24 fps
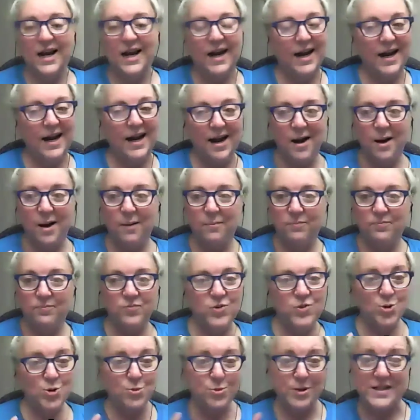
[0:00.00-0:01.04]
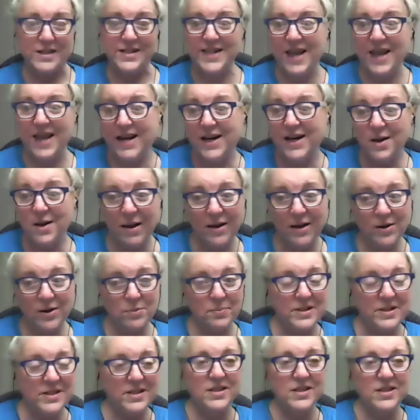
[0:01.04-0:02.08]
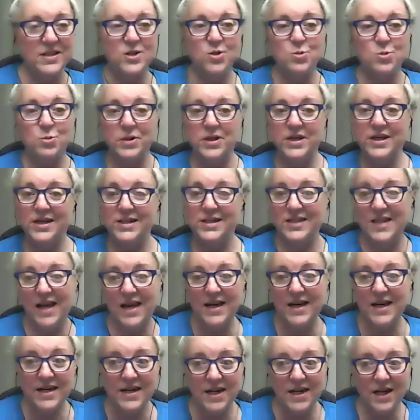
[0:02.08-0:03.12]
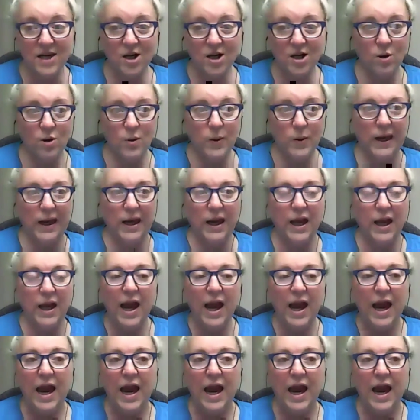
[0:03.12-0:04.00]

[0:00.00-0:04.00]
um, super excited about her business, really excited to get going.